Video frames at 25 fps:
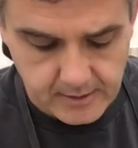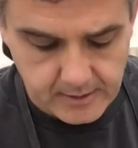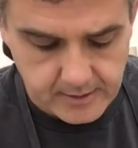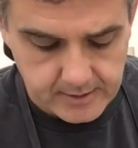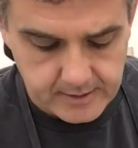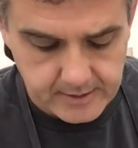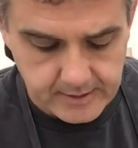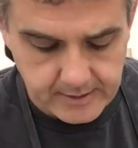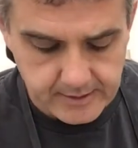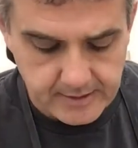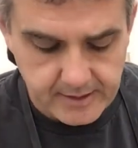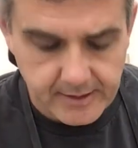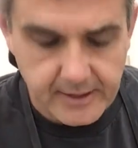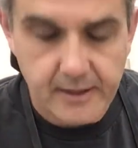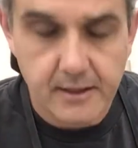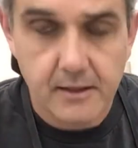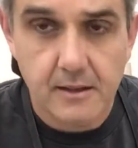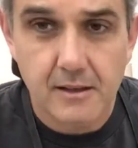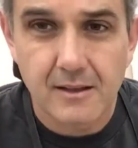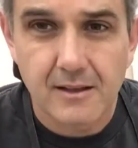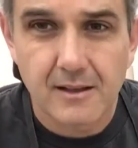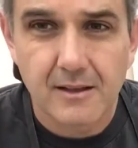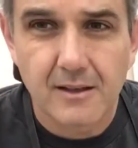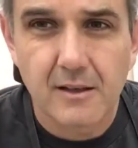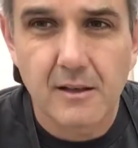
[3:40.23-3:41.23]
got that
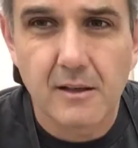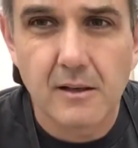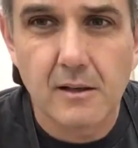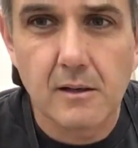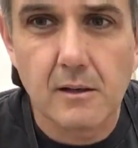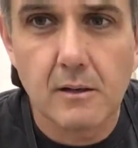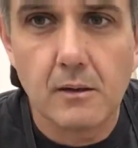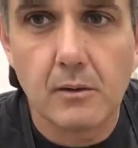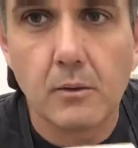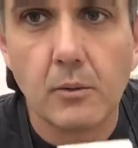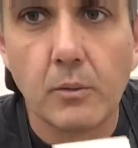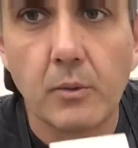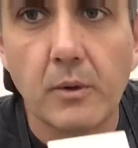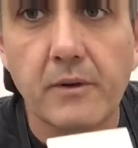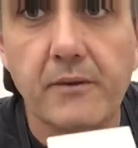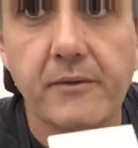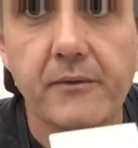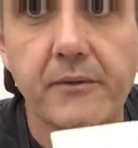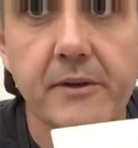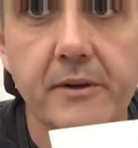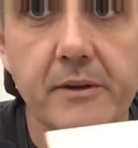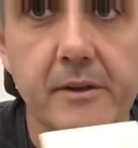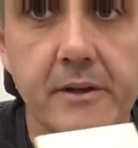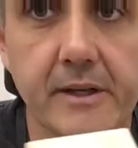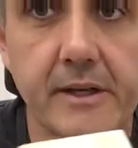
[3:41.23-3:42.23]
wood
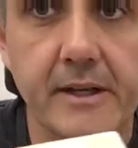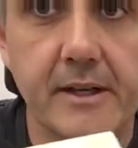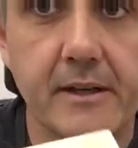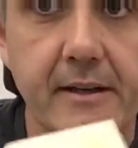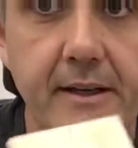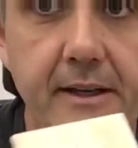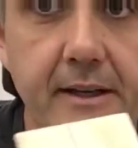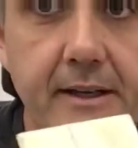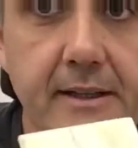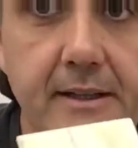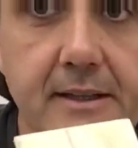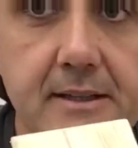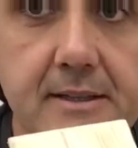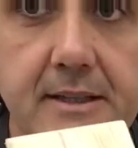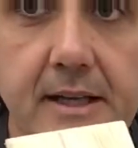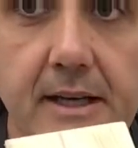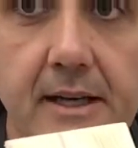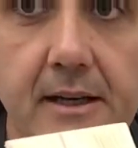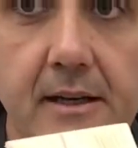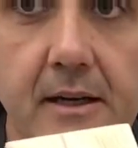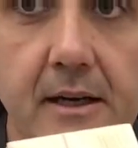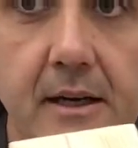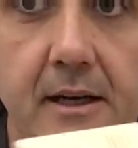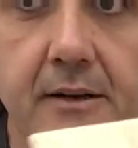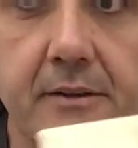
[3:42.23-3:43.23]
filler here that I need to
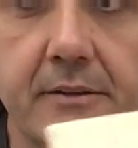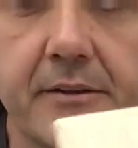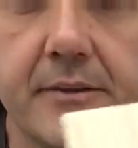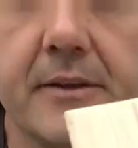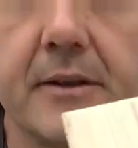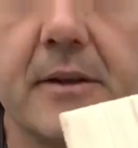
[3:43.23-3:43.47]
sand off.